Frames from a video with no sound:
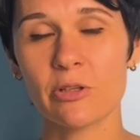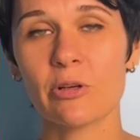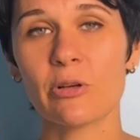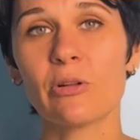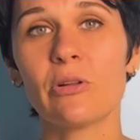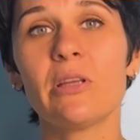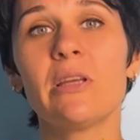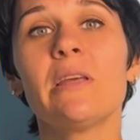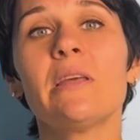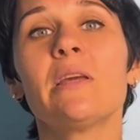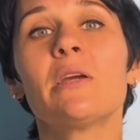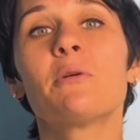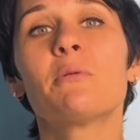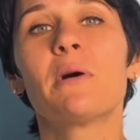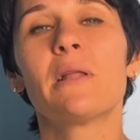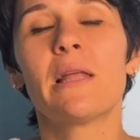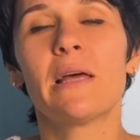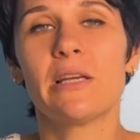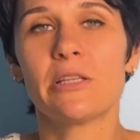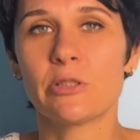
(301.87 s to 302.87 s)
early,
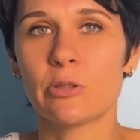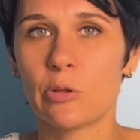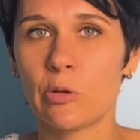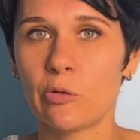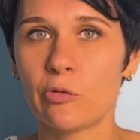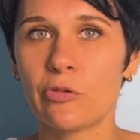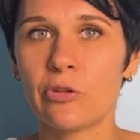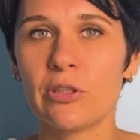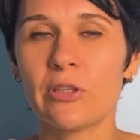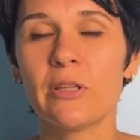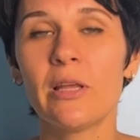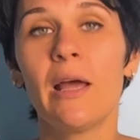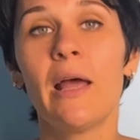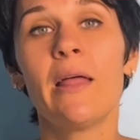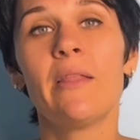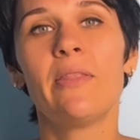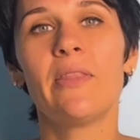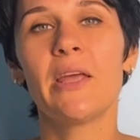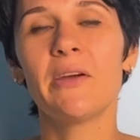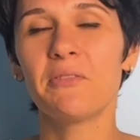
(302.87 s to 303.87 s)
equalize often,
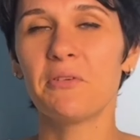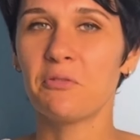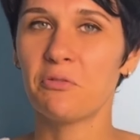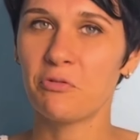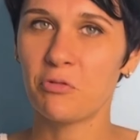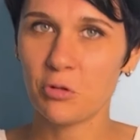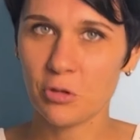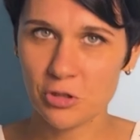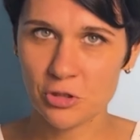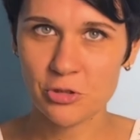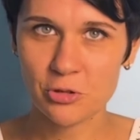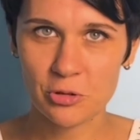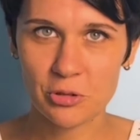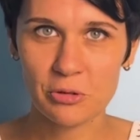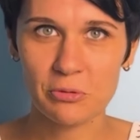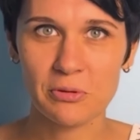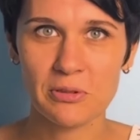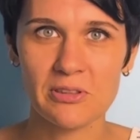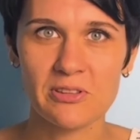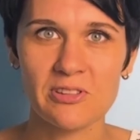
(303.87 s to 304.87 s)
never force your
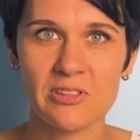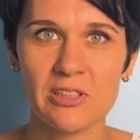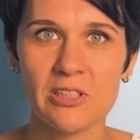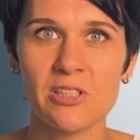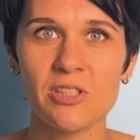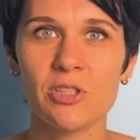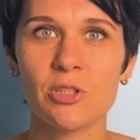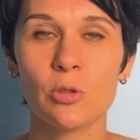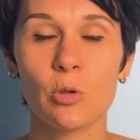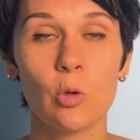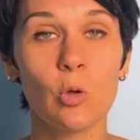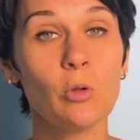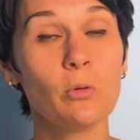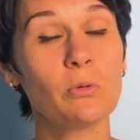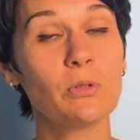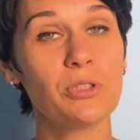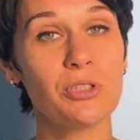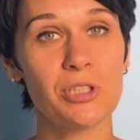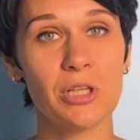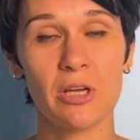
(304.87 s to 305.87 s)
equalization,
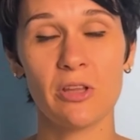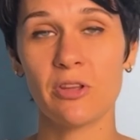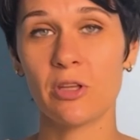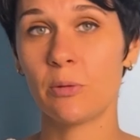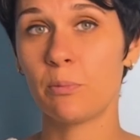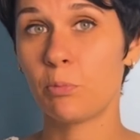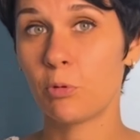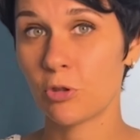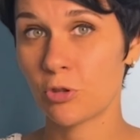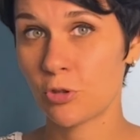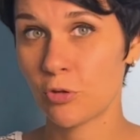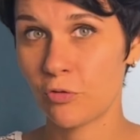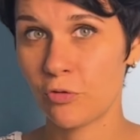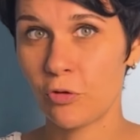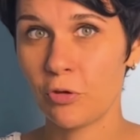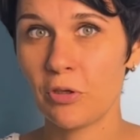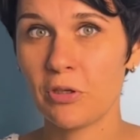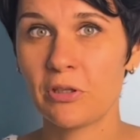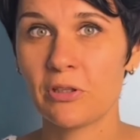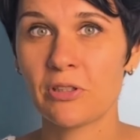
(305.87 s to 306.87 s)
always check that both of
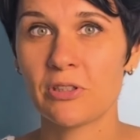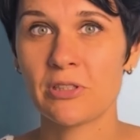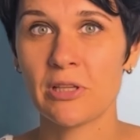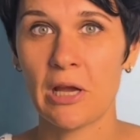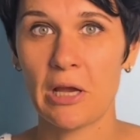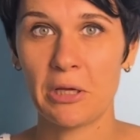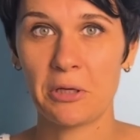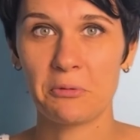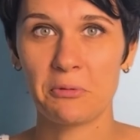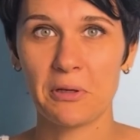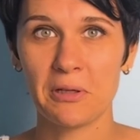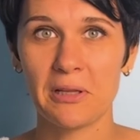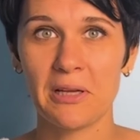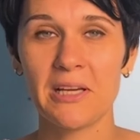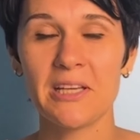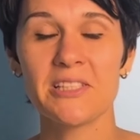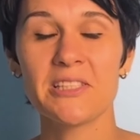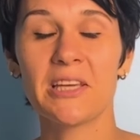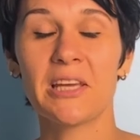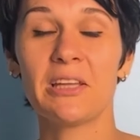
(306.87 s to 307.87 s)
your ears are
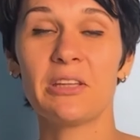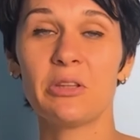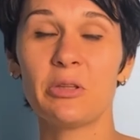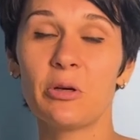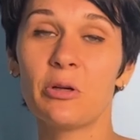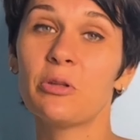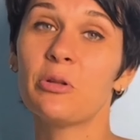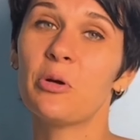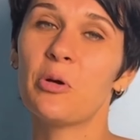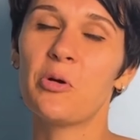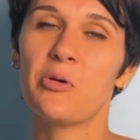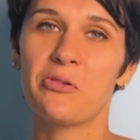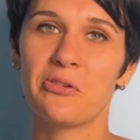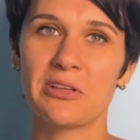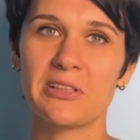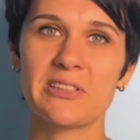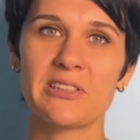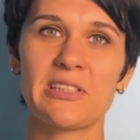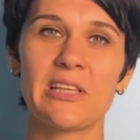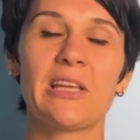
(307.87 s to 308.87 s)
equalized, and don't
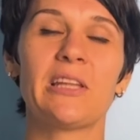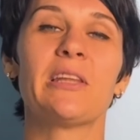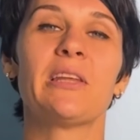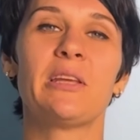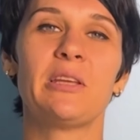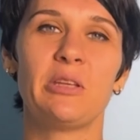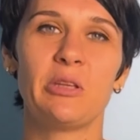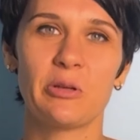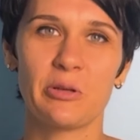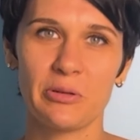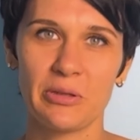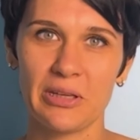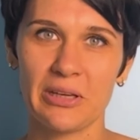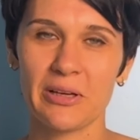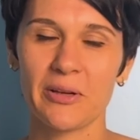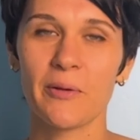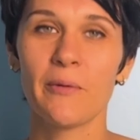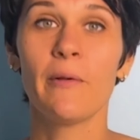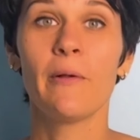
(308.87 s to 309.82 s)
overextend your neck.